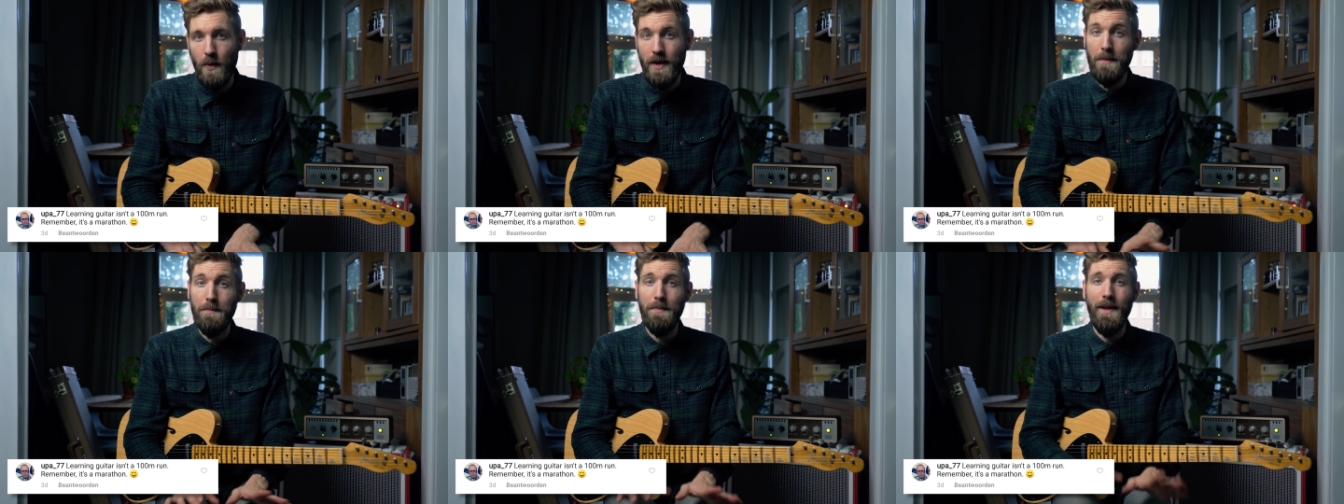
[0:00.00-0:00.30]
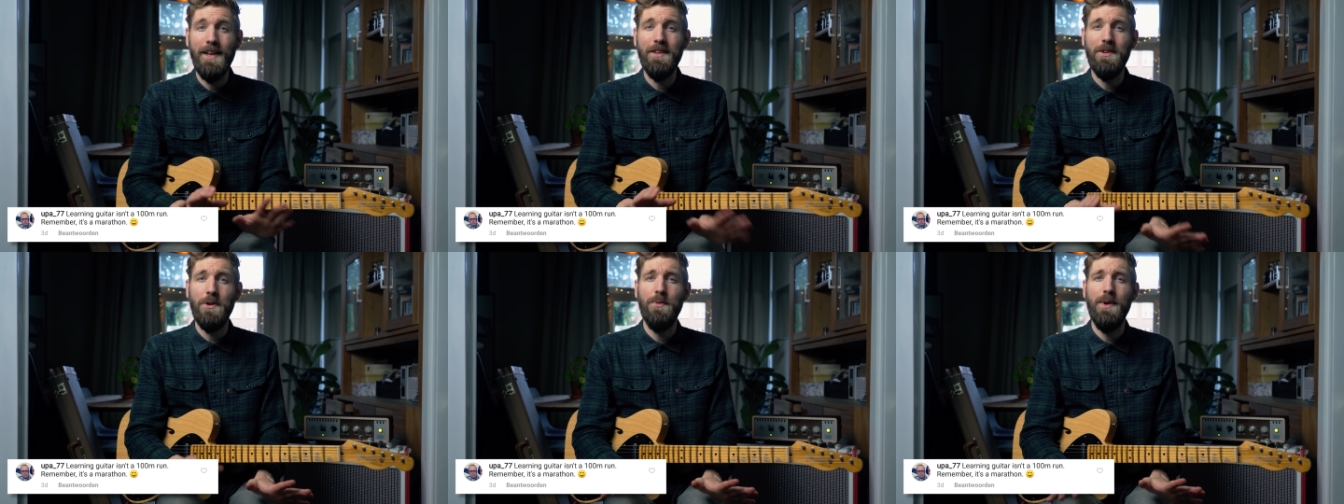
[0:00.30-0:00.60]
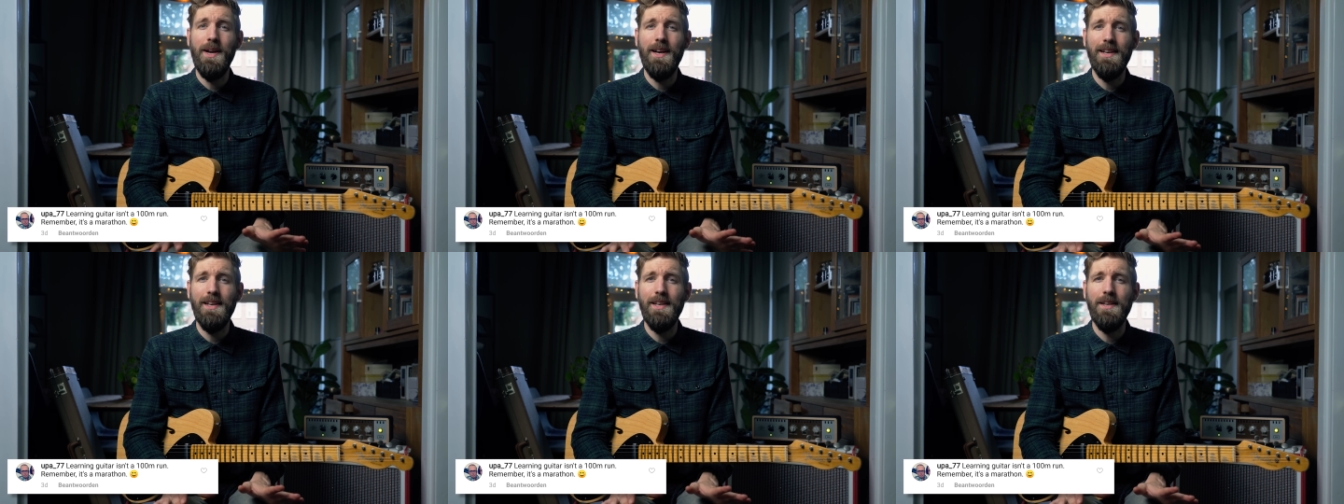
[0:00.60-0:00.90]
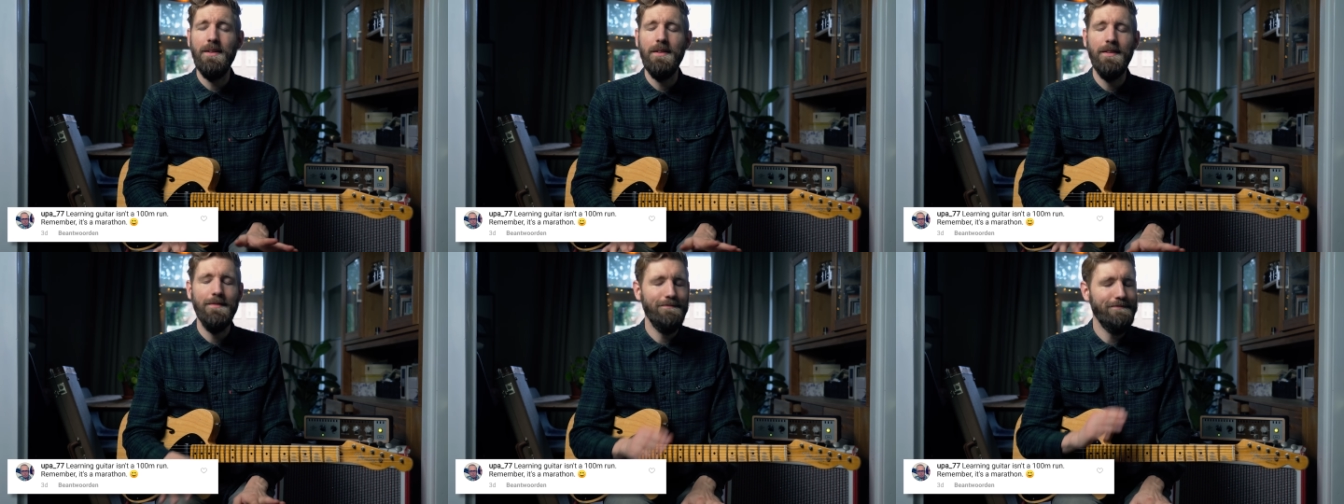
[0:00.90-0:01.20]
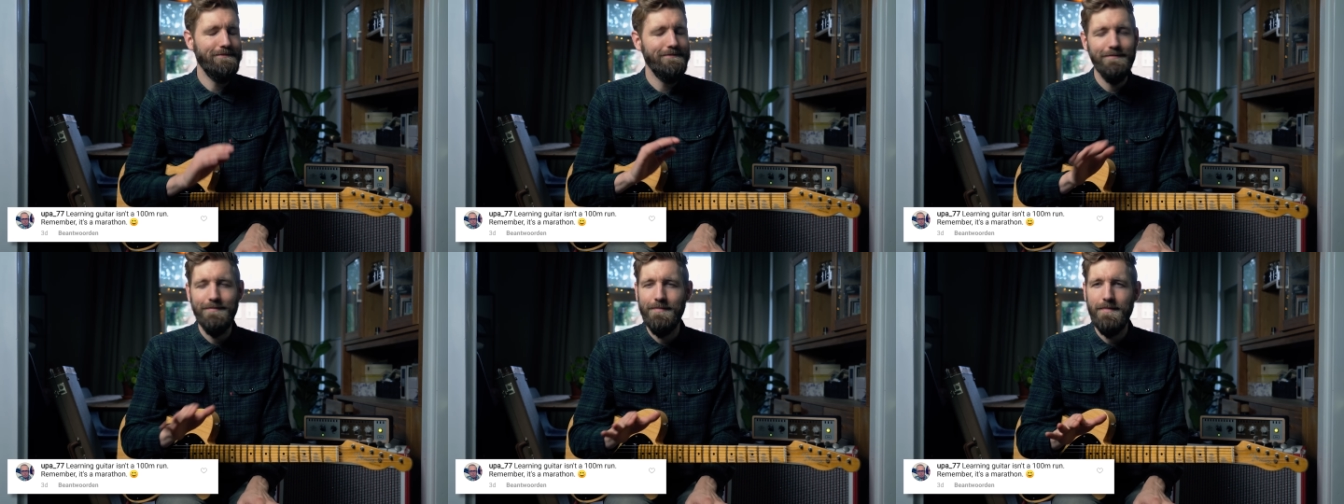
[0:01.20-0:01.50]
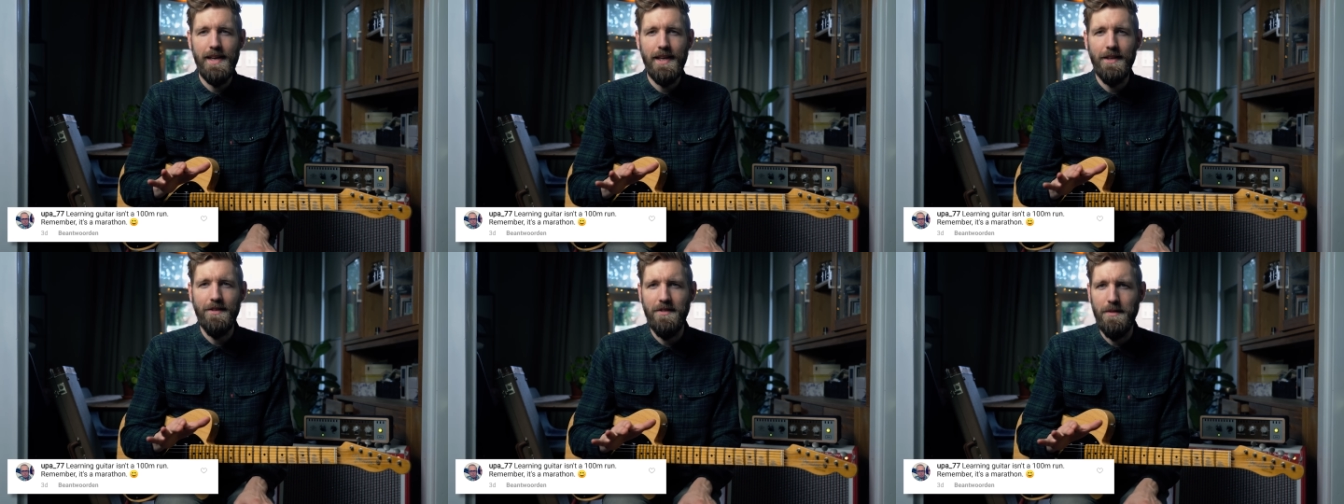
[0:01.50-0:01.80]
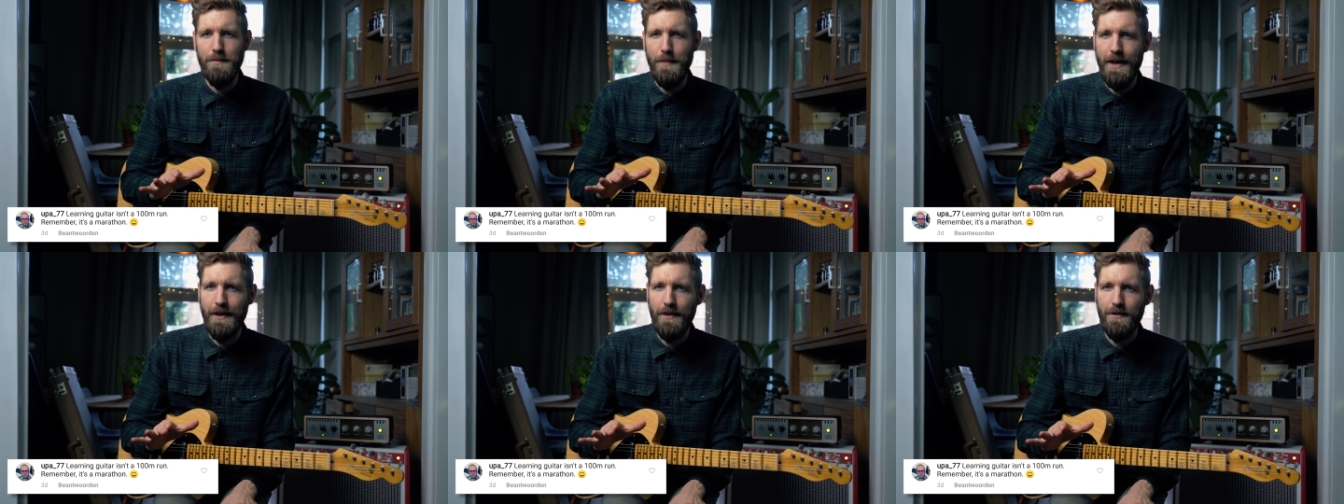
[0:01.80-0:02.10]
When applied correctly, it's
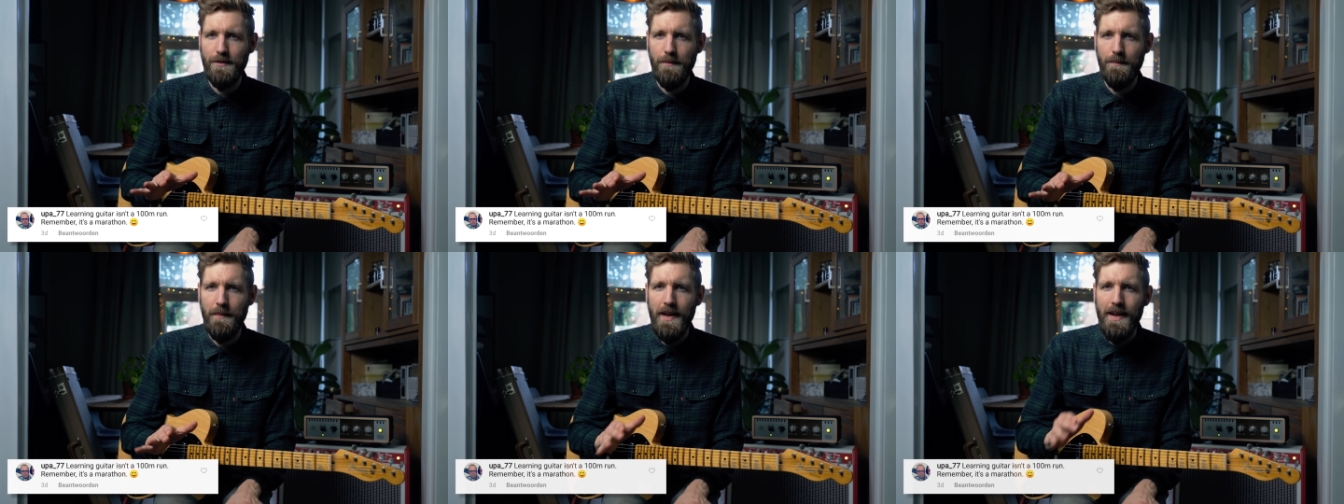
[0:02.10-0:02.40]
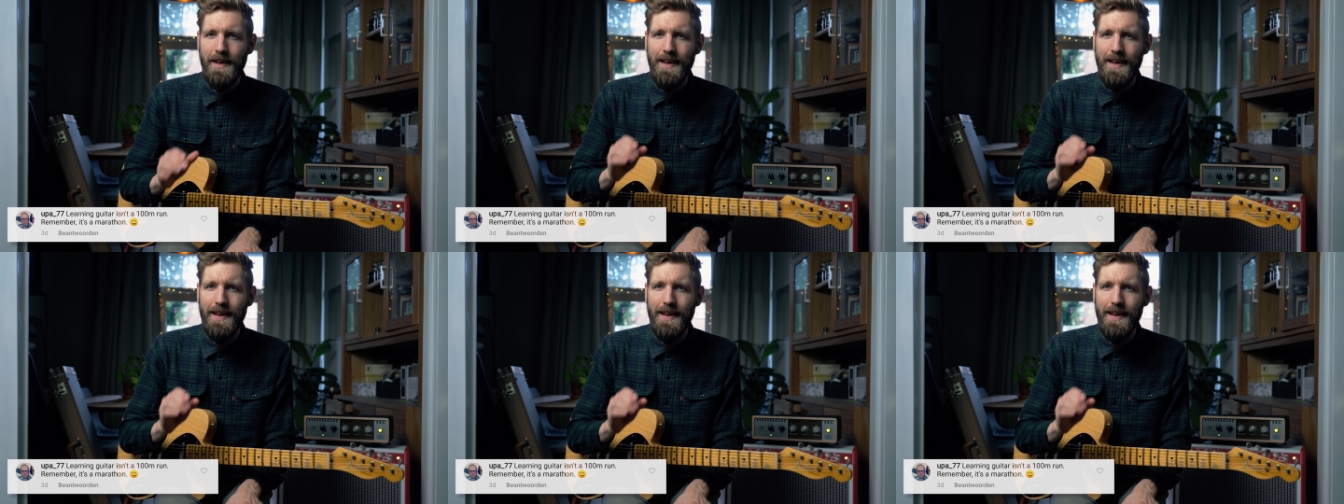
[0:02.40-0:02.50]
the best.